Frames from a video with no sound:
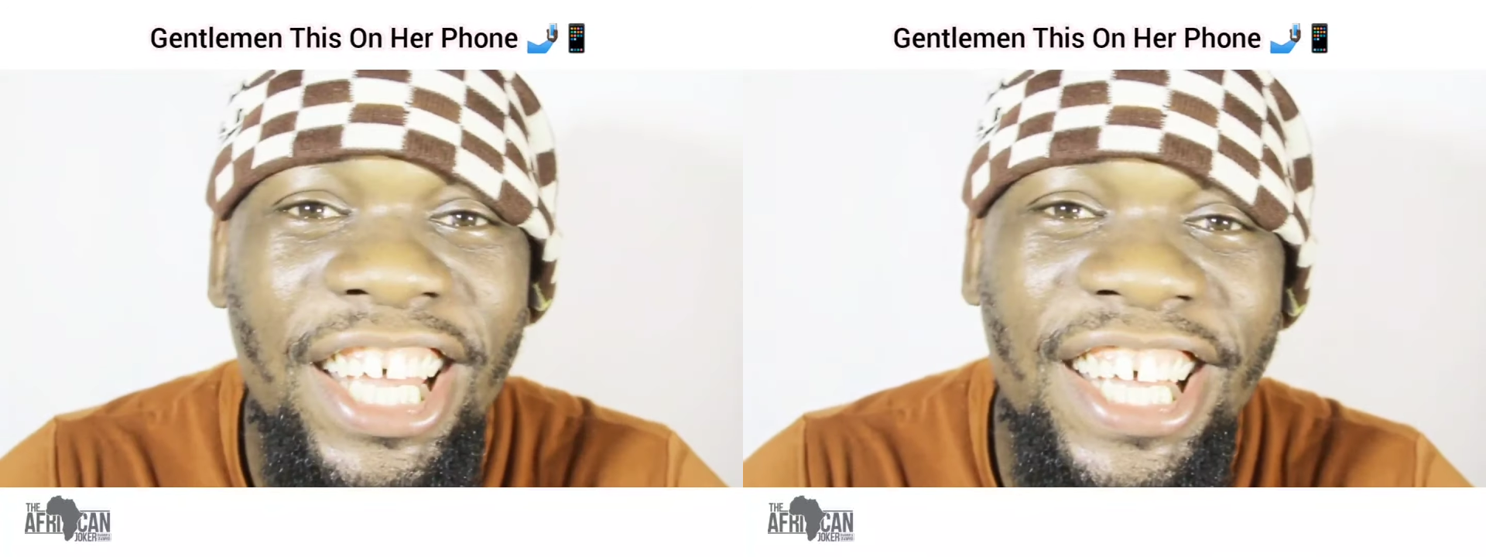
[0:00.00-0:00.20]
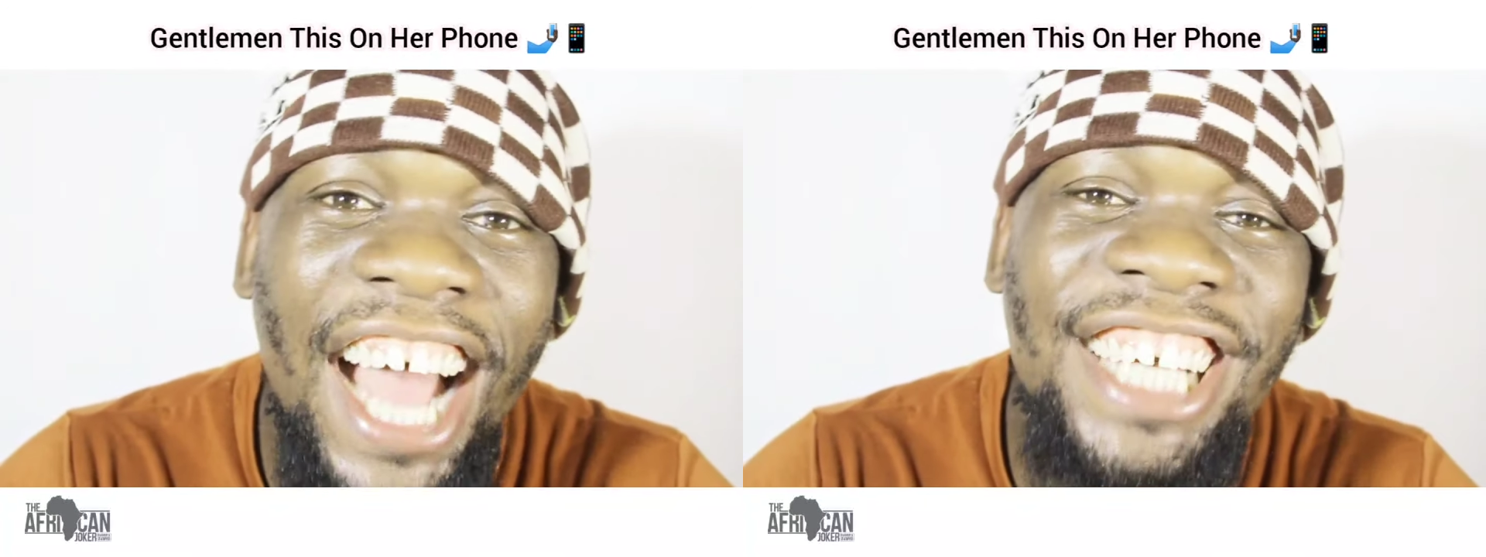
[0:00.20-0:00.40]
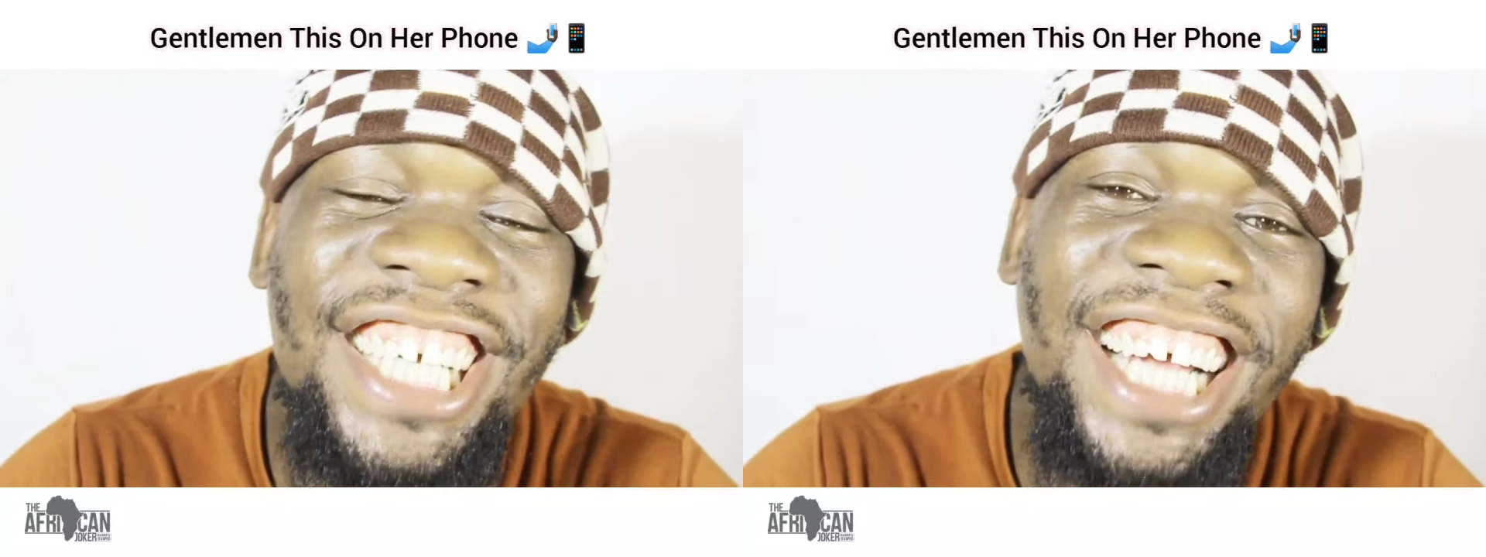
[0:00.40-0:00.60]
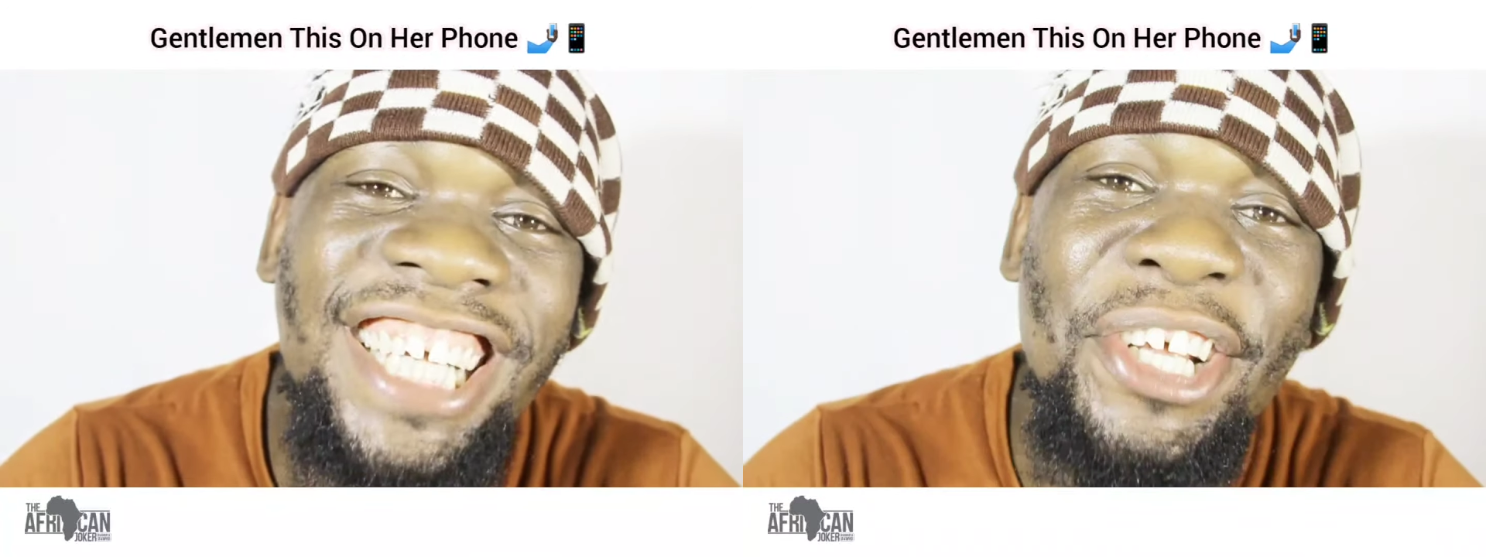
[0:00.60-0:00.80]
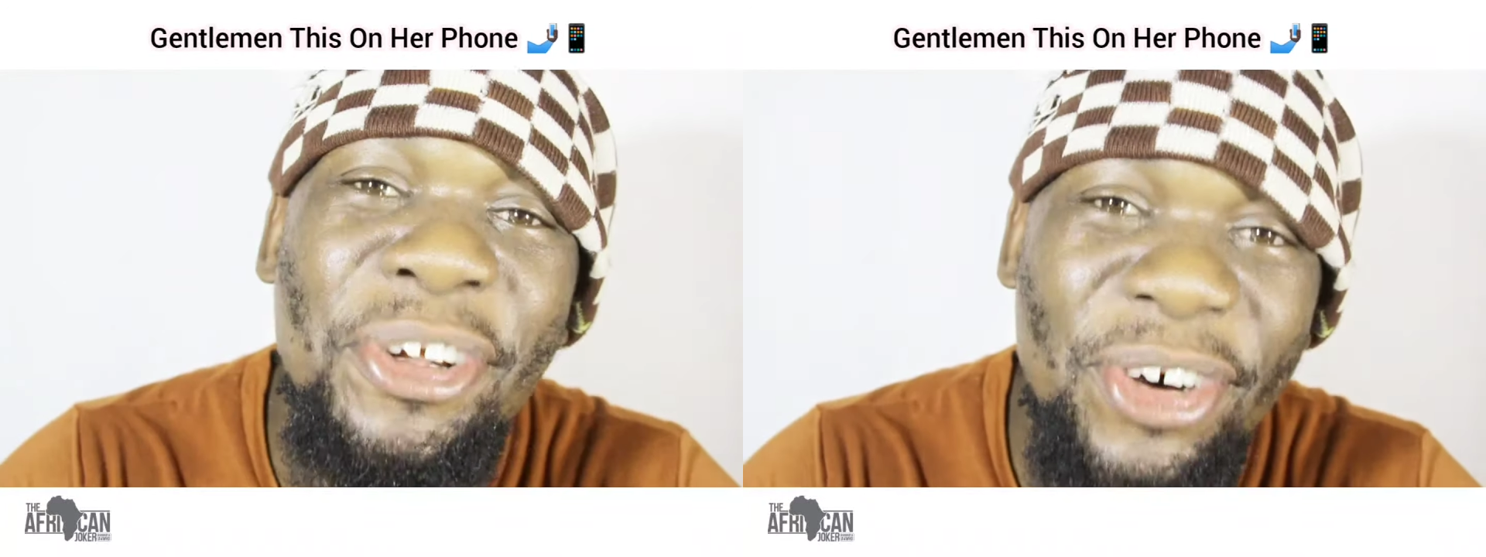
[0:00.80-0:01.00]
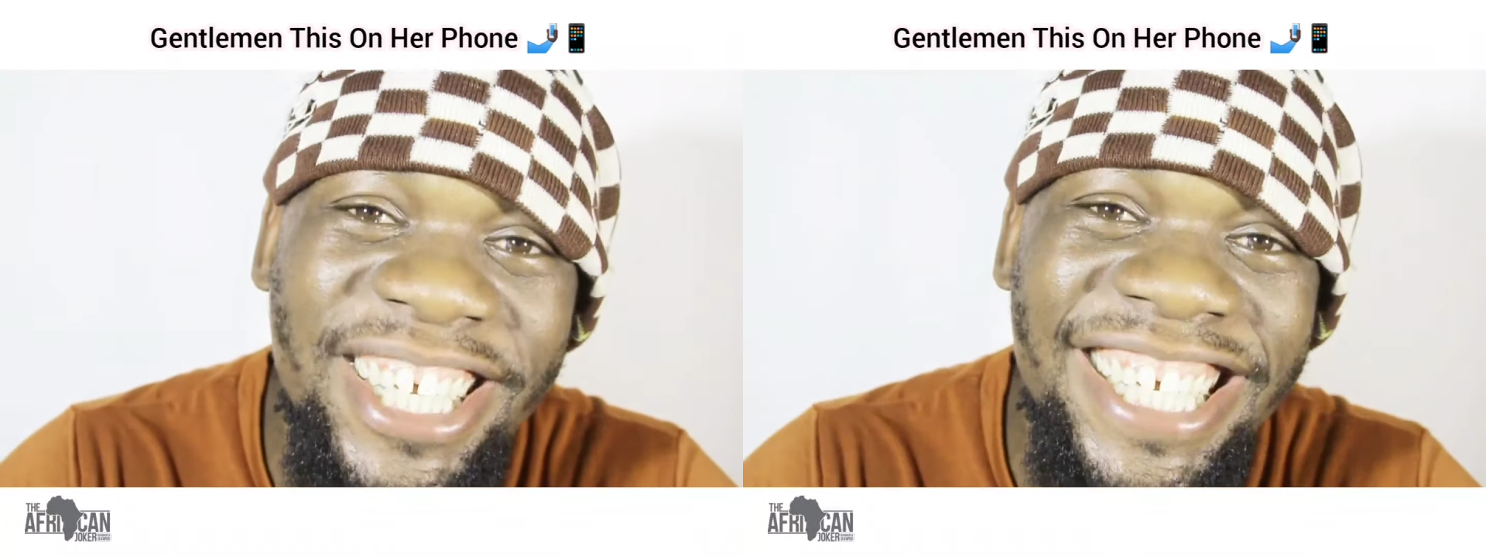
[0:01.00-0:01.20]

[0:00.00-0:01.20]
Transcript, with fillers: Yeah, she actually knows.